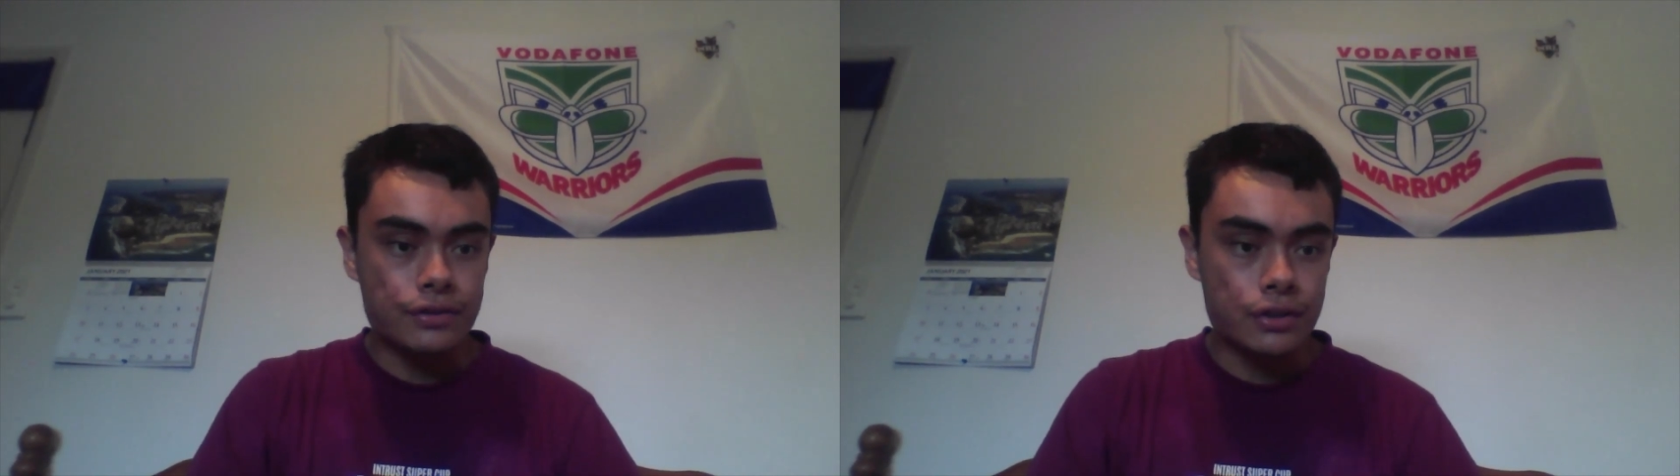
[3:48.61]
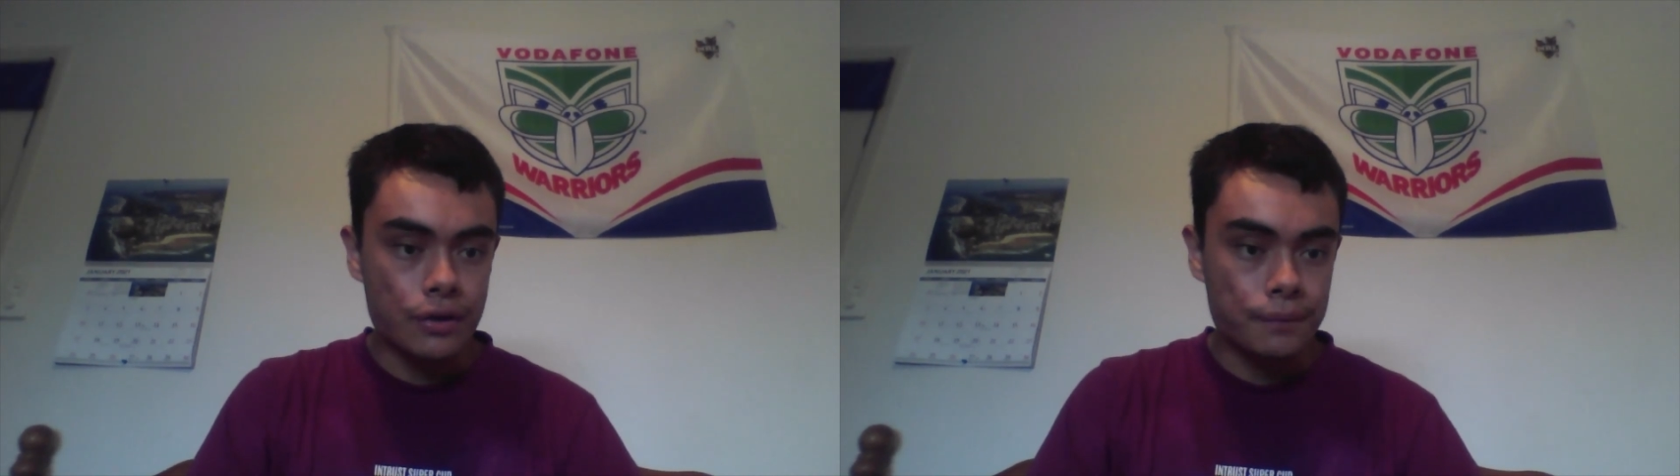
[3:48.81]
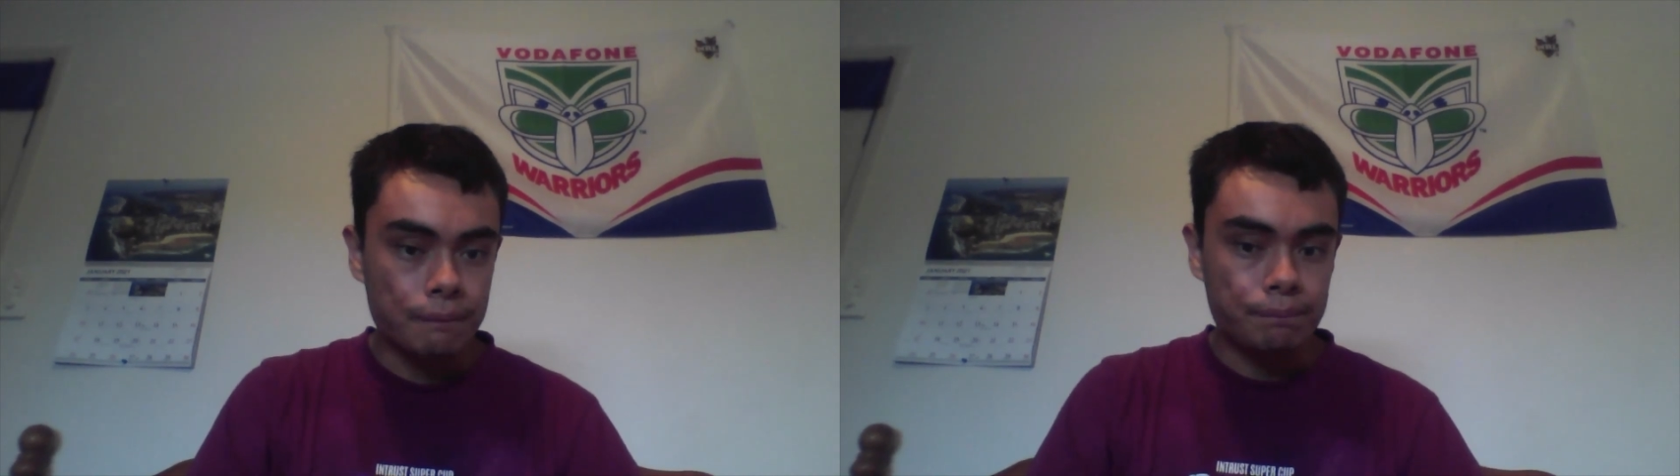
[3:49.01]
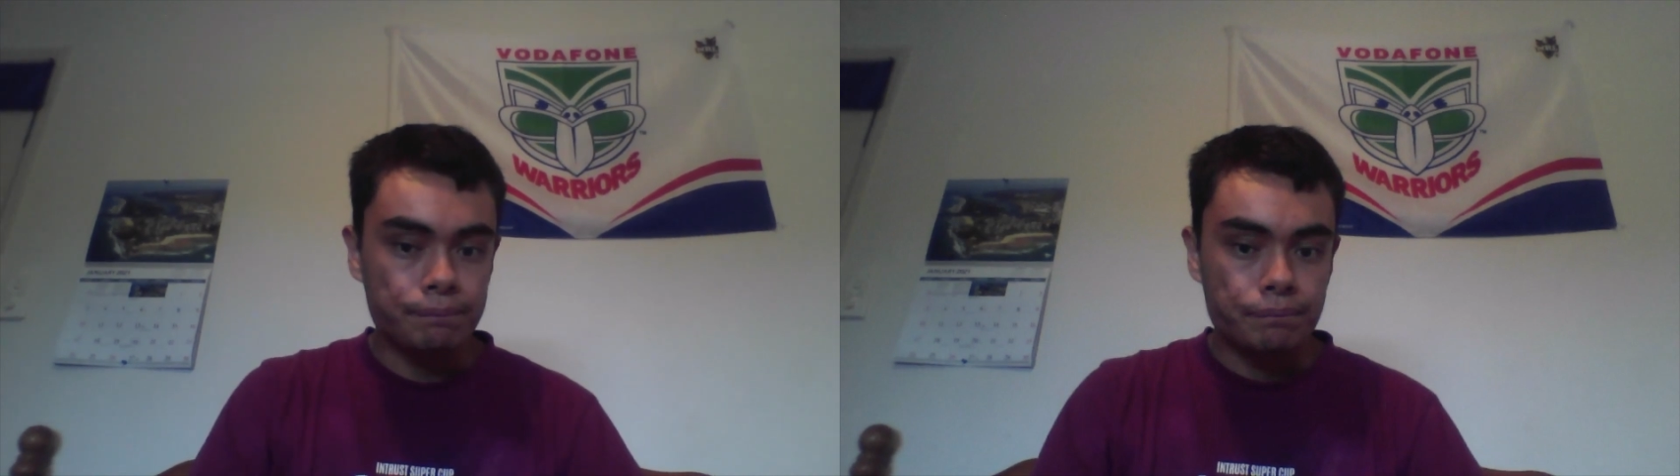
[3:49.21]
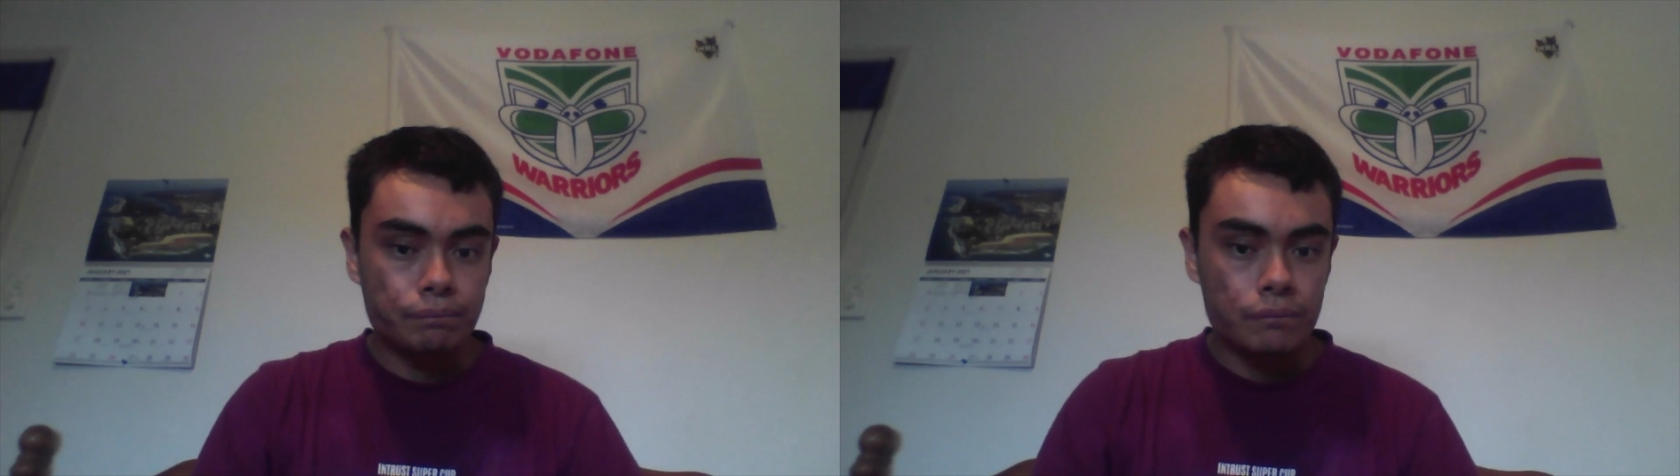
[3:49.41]
So
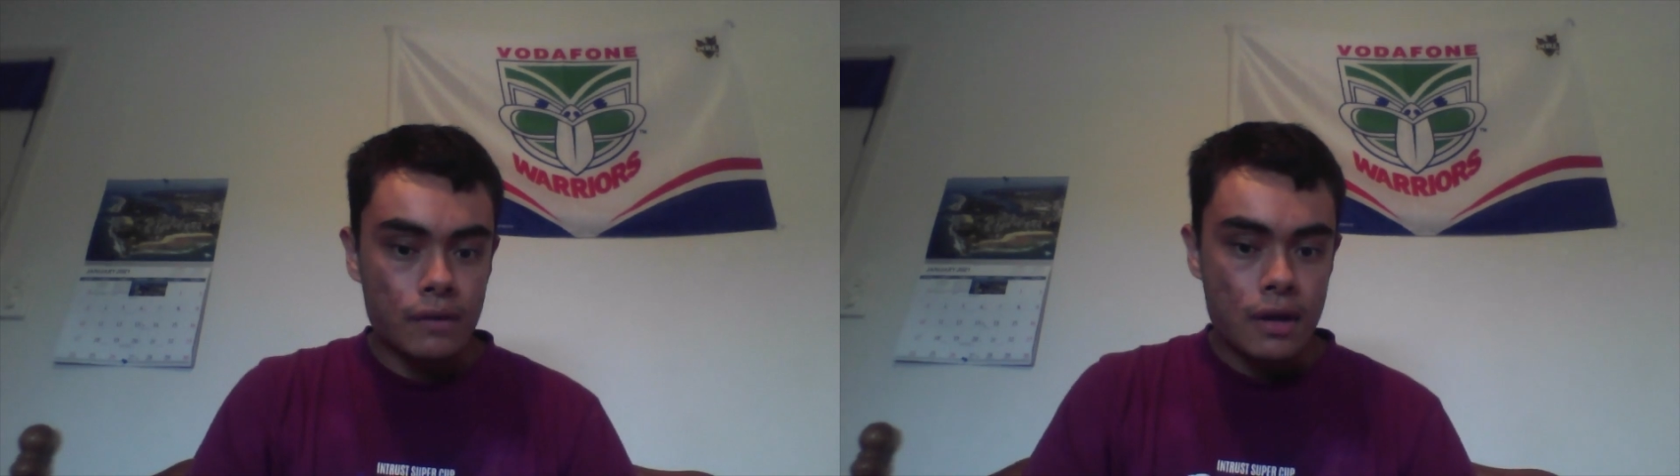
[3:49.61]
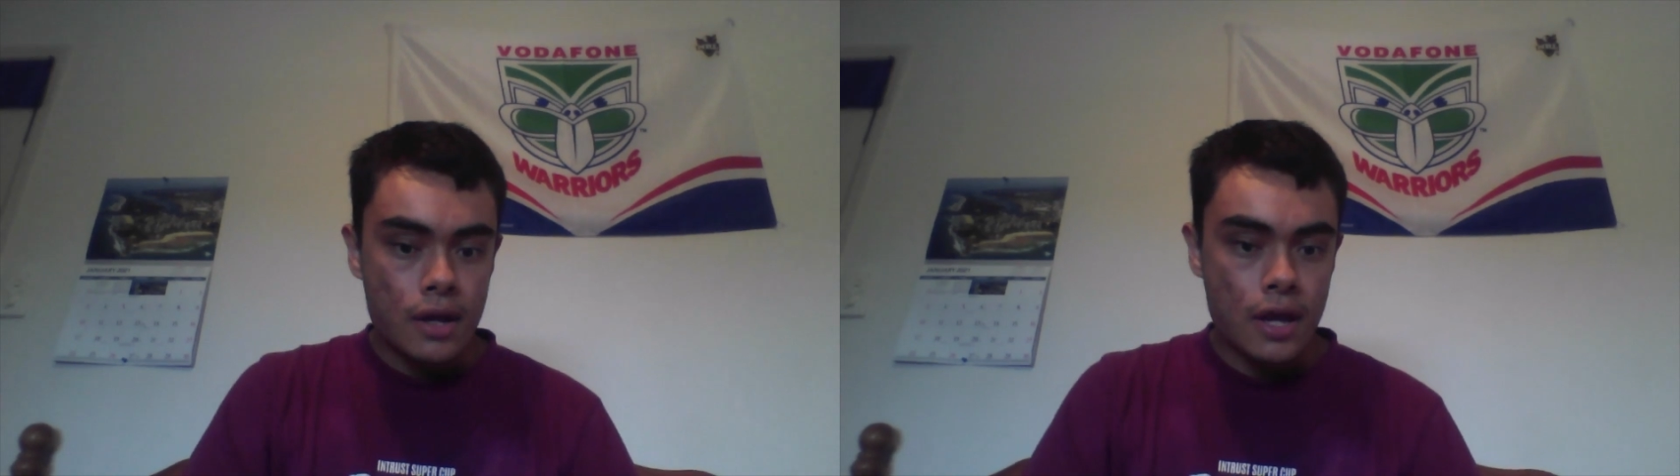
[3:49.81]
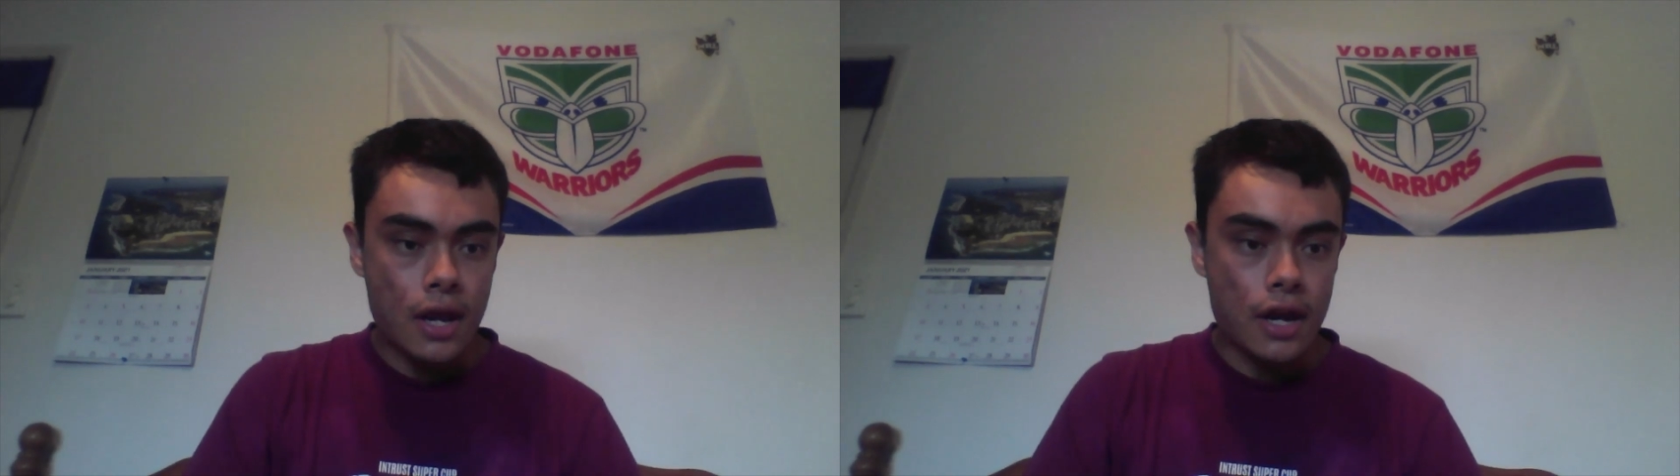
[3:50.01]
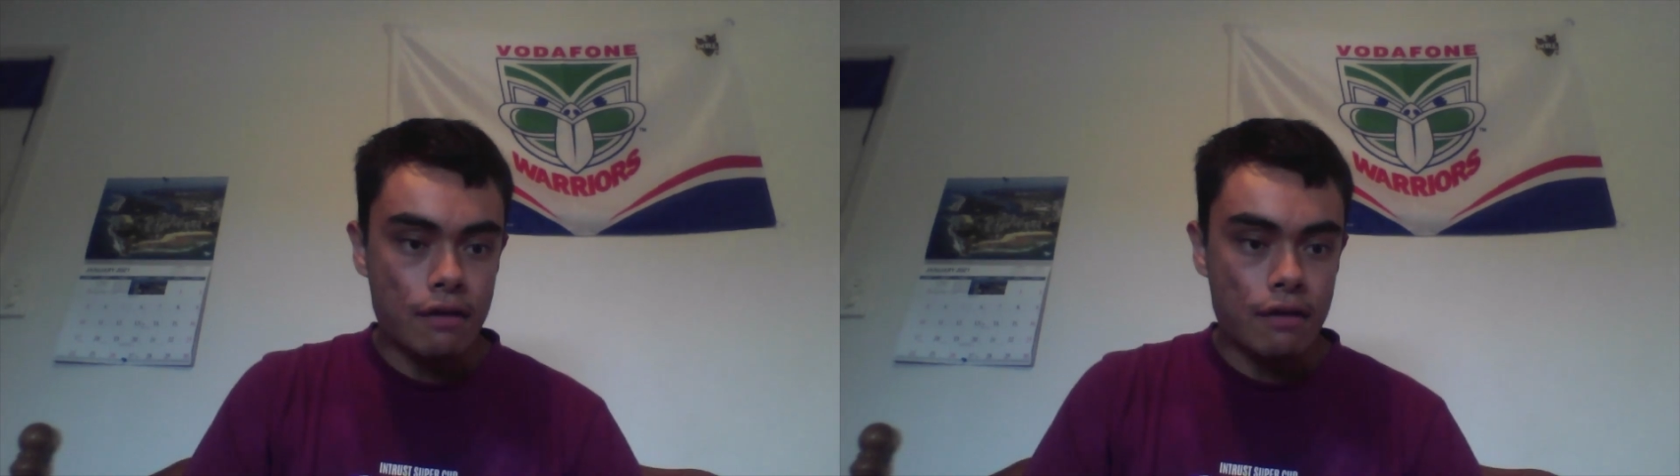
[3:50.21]
yeah,